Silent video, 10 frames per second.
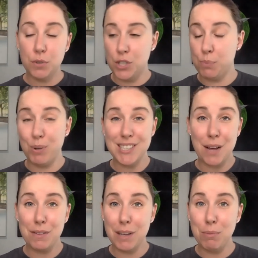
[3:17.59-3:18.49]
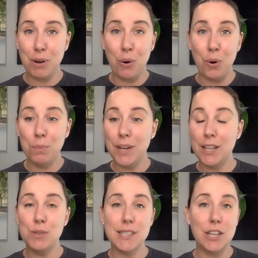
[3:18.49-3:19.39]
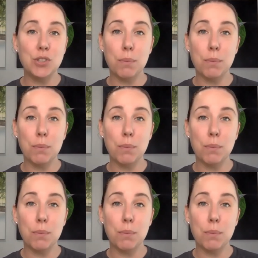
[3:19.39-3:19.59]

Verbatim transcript: you just print out the label at home and you schedule